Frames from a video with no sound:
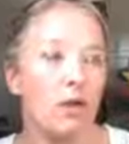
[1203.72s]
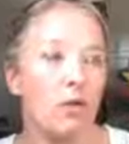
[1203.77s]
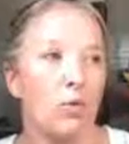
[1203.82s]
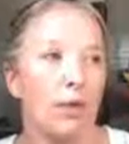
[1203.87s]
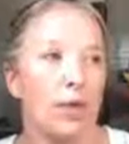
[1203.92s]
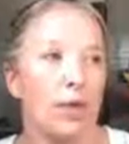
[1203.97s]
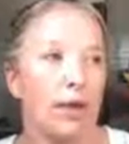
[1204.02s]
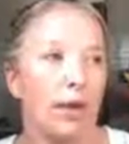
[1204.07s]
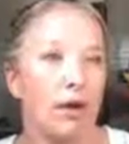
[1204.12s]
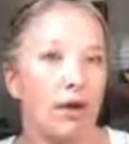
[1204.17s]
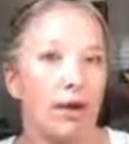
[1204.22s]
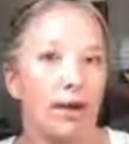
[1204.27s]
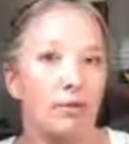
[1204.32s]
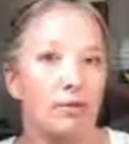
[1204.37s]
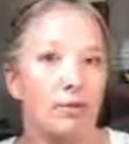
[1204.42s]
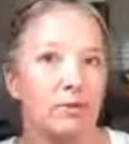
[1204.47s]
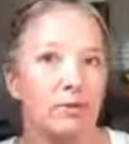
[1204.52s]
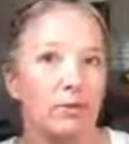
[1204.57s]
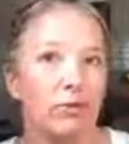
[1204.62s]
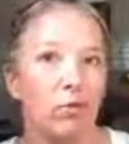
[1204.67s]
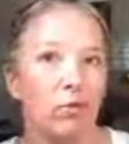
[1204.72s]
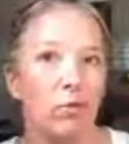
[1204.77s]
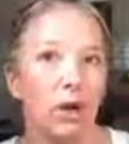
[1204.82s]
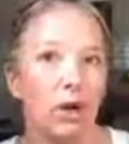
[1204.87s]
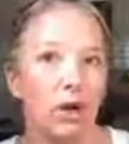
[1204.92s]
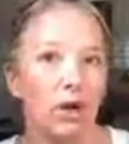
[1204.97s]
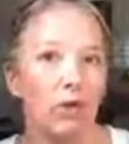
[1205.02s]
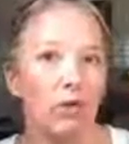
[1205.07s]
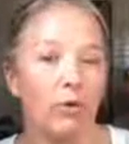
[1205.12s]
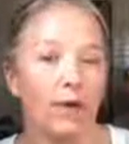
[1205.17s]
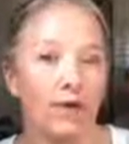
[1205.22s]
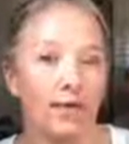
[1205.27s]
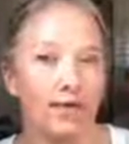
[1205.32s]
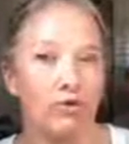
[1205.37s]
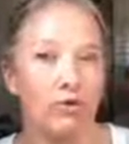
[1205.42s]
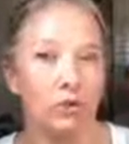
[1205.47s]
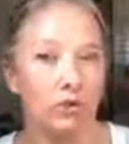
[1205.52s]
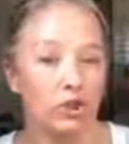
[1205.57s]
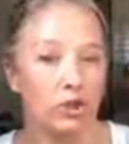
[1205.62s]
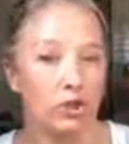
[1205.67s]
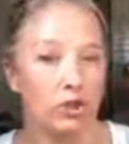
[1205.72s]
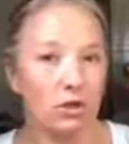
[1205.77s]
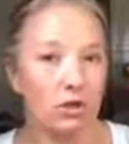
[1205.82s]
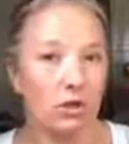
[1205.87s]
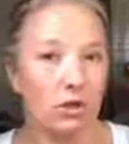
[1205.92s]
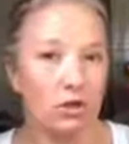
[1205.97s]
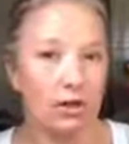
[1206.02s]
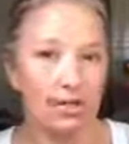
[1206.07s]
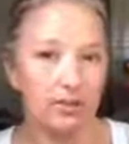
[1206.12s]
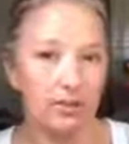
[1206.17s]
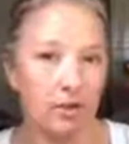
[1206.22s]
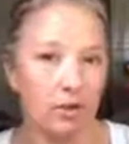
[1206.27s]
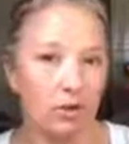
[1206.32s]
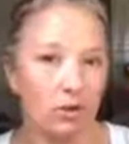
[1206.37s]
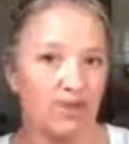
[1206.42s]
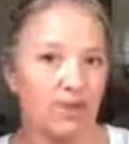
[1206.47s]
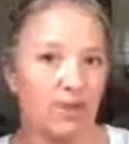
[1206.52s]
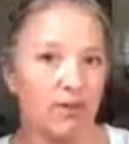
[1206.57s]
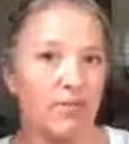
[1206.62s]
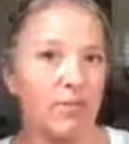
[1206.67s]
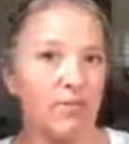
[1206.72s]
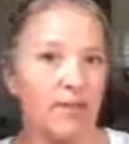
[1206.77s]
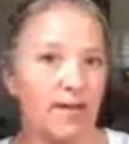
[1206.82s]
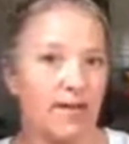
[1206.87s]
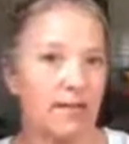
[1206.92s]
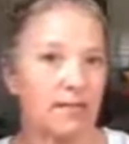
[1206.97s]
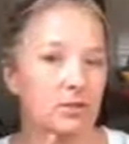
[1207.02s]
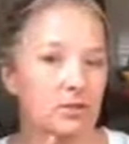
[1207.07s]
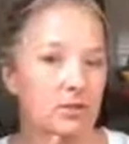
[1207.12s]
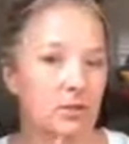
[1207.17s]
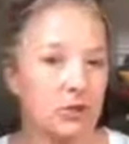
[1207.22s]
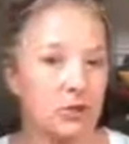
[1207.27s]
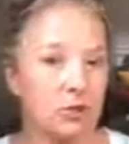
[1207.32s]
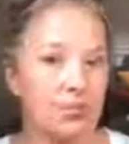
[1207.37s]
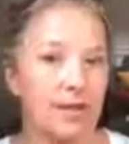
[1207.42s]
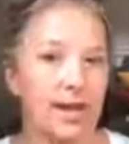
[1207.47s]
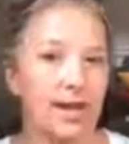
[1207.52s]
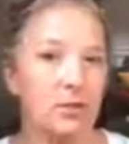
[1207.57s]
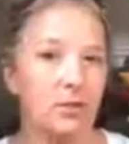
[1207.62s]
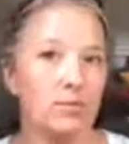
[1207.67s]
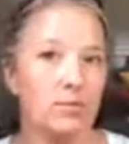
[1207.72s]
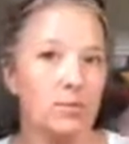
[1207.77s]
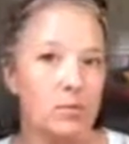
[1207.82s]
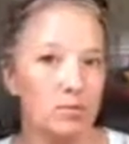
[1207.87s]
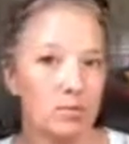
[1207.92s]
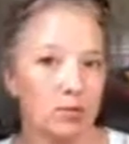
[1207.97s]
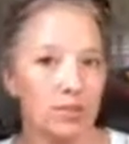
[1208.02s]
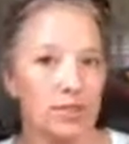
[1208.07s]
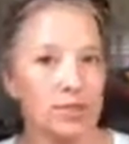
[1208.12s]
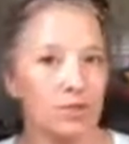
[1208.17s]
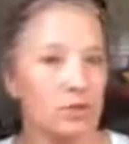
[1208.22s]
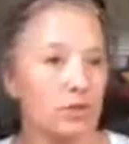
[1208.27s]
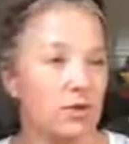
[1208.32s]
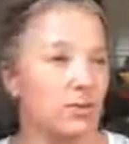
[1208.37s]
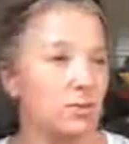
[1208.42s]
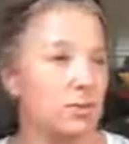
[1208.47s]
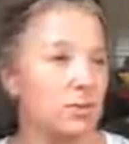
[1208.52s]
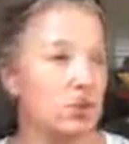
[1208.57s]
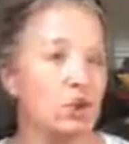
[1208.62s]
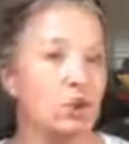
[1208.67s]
we are able to grow and nurture Inspirator Coaching and Fitness, nurture my dreams, nurture his dreams,